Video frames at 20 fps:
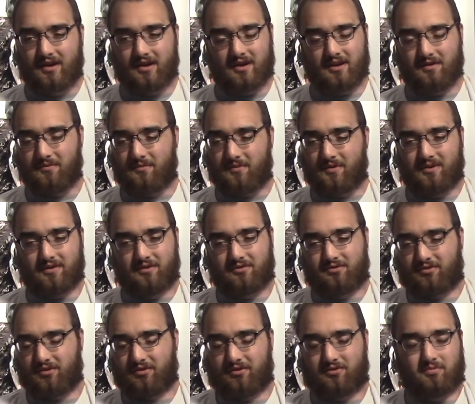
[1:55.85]
it was
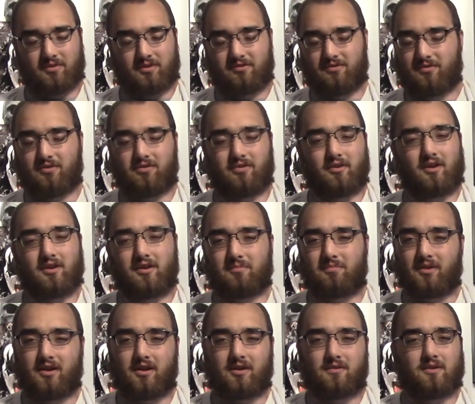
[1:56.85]
just what you thought a
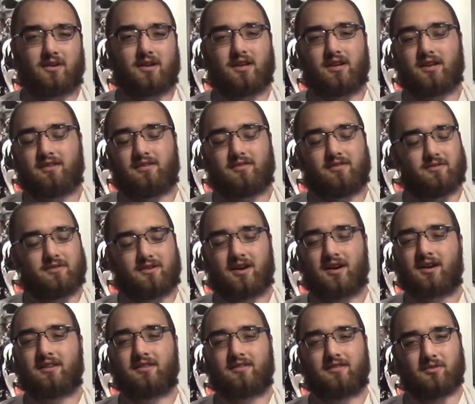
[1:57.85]
Blink 182
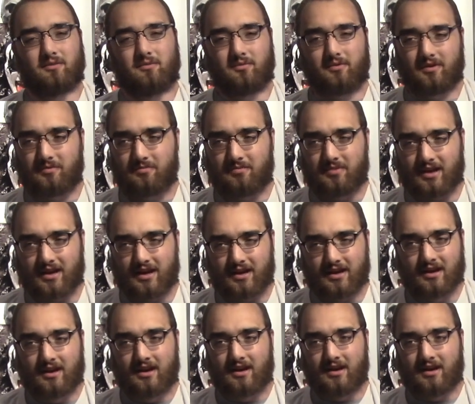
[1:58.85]
concert would be.